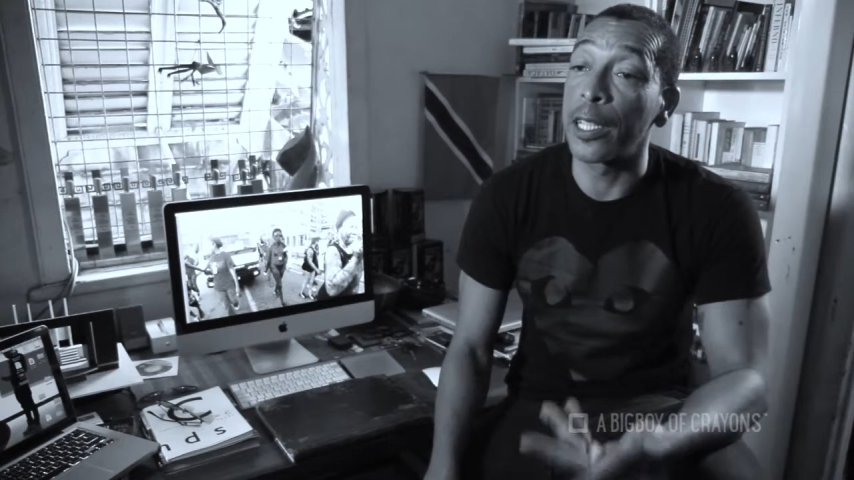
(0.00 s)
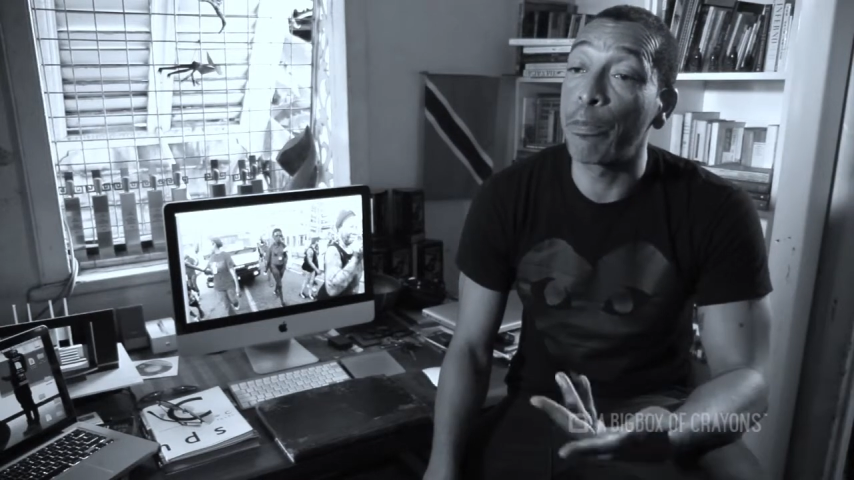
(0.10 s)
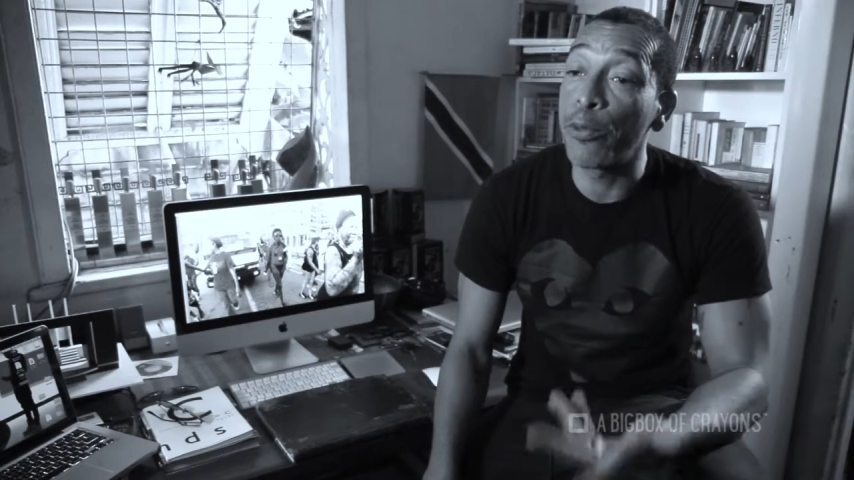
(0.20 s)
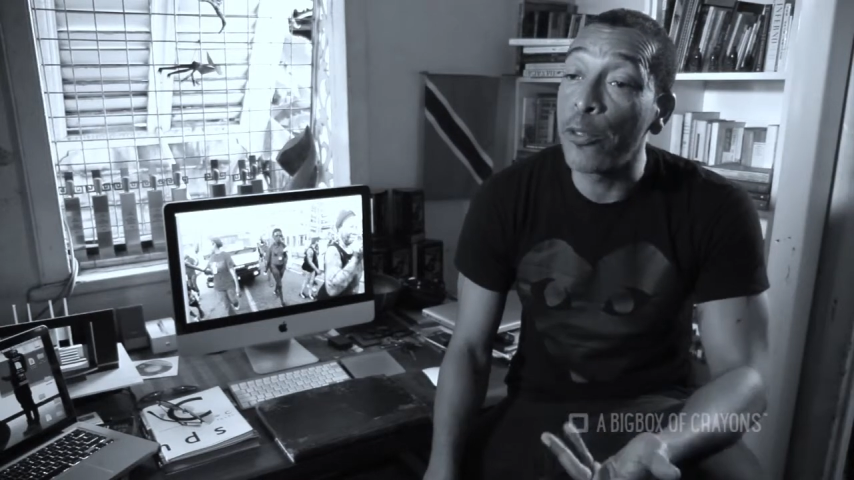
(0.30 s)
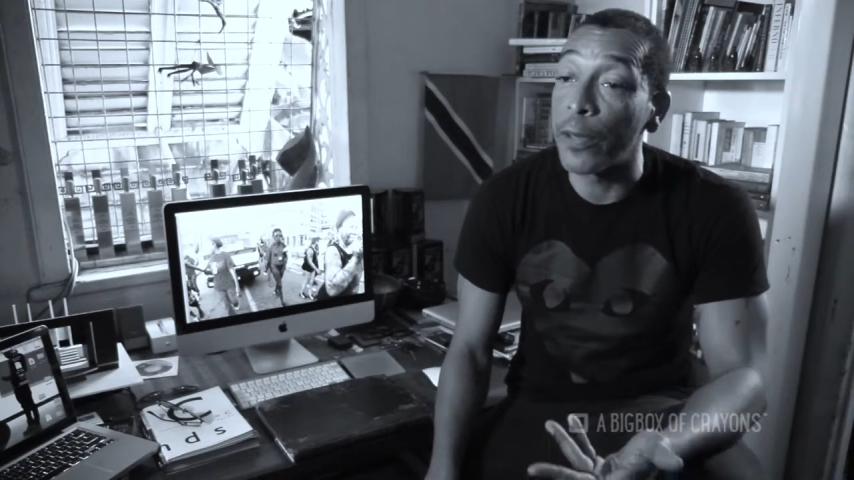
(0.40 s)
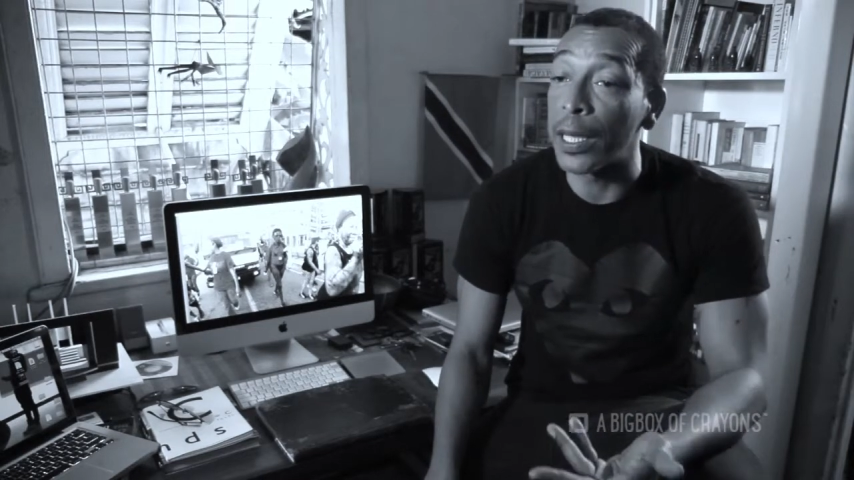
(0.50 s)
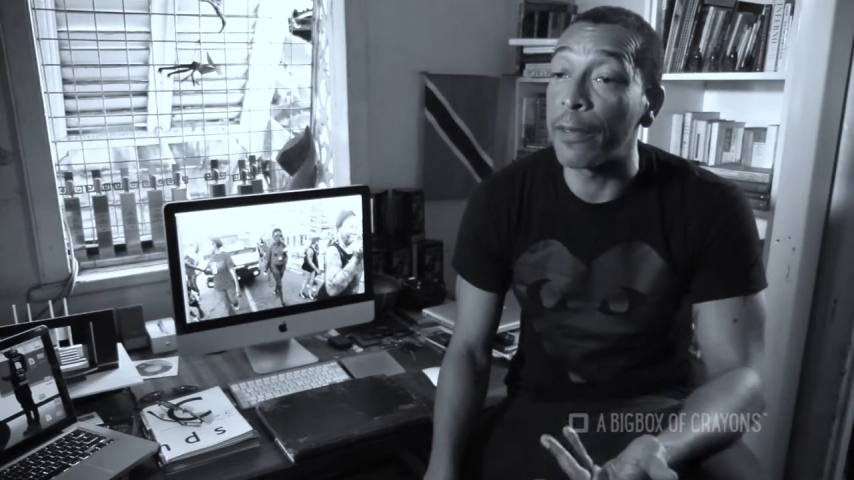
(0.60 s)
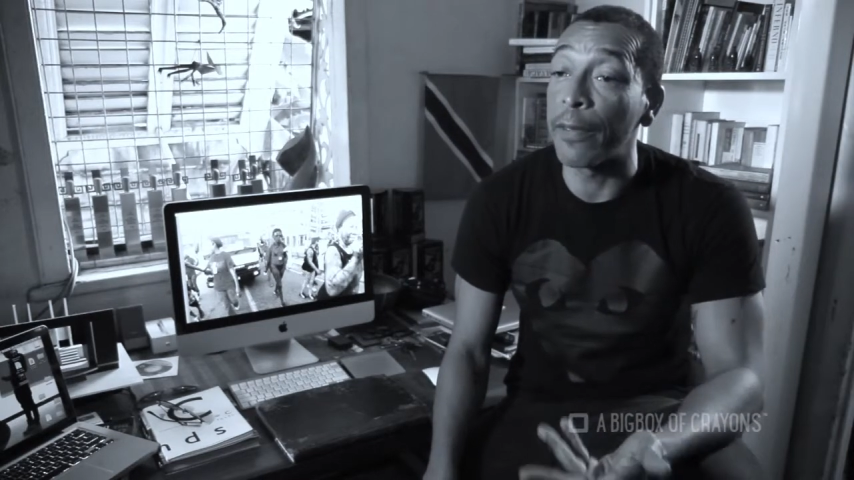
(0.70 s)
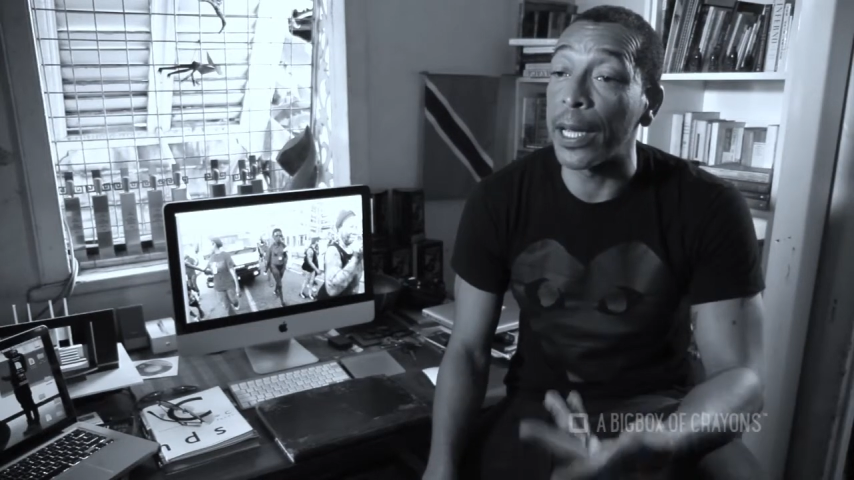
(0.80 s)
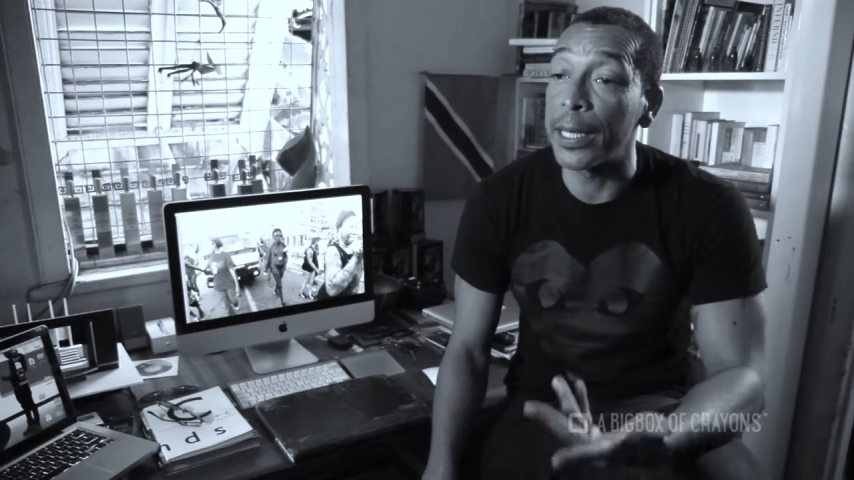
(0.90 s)
approval
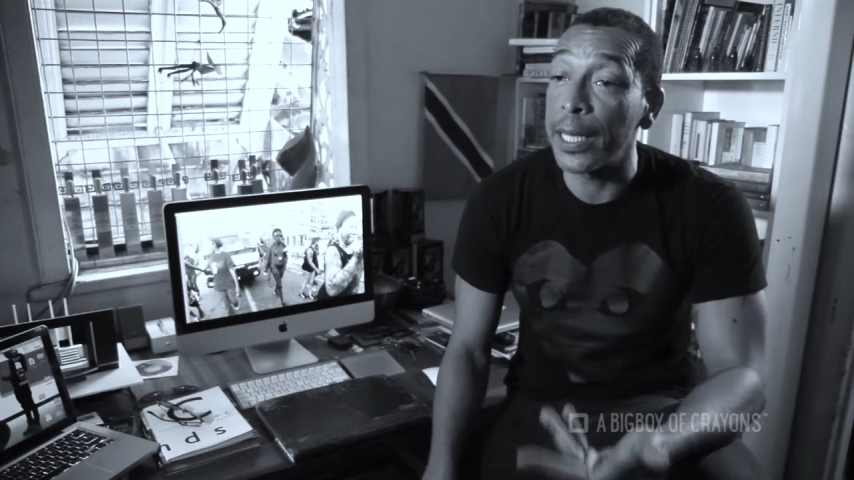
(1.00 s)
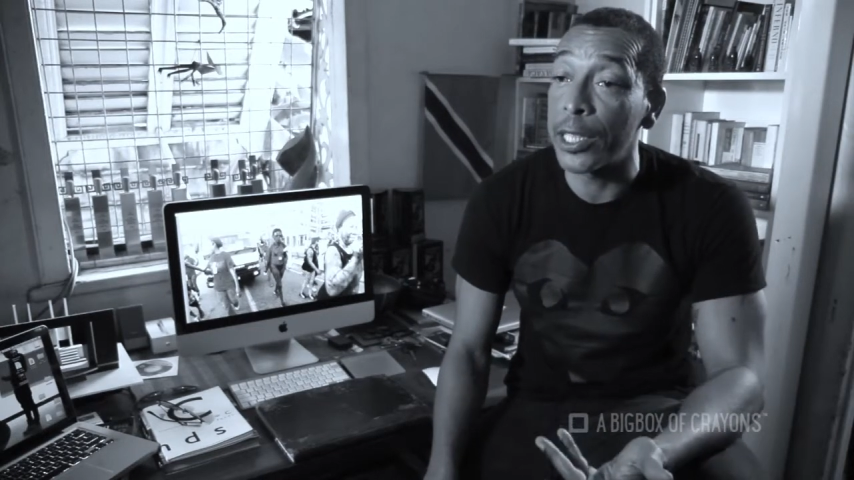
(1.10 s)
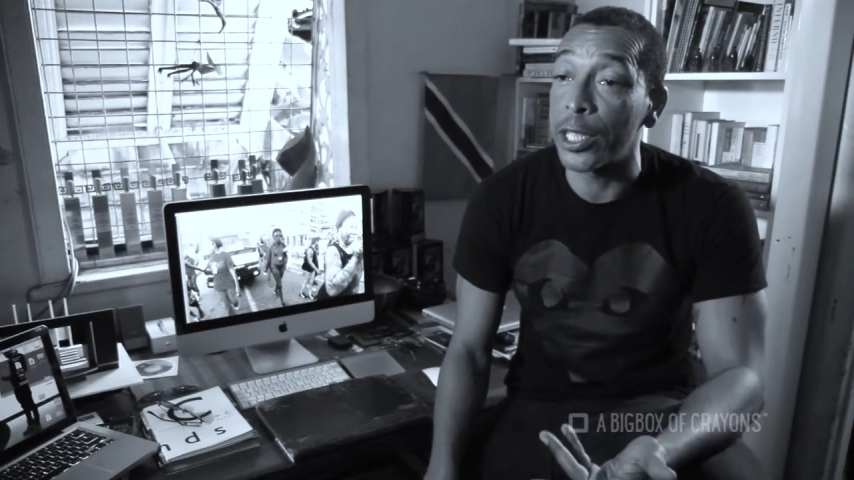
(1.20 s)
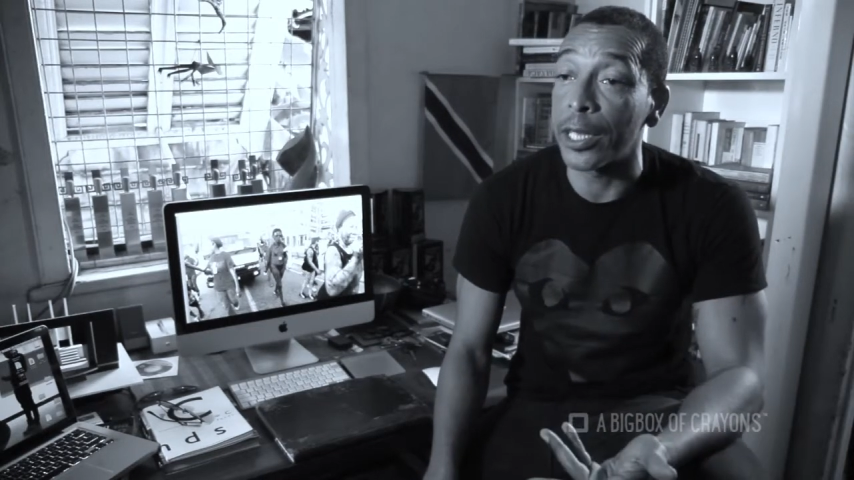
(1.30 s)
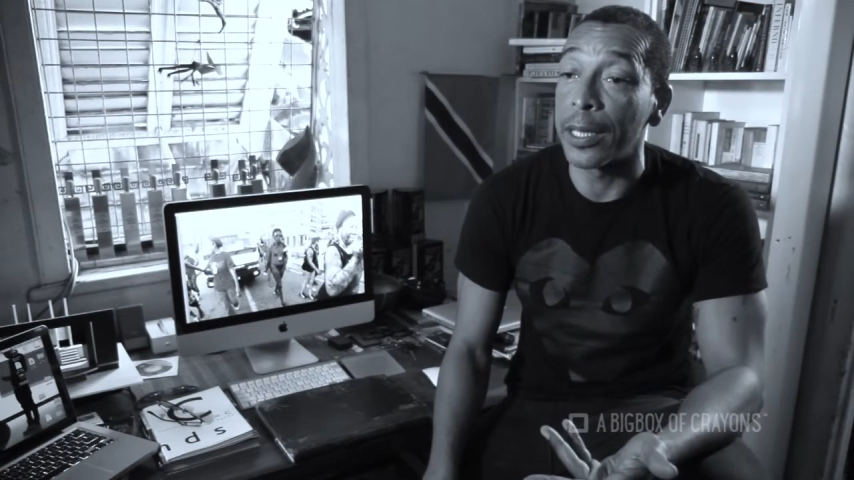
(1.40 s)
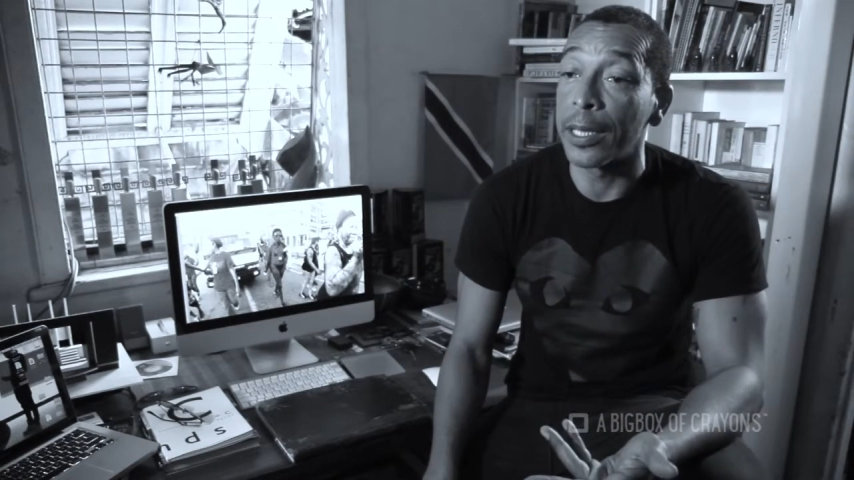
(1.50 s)
and validation,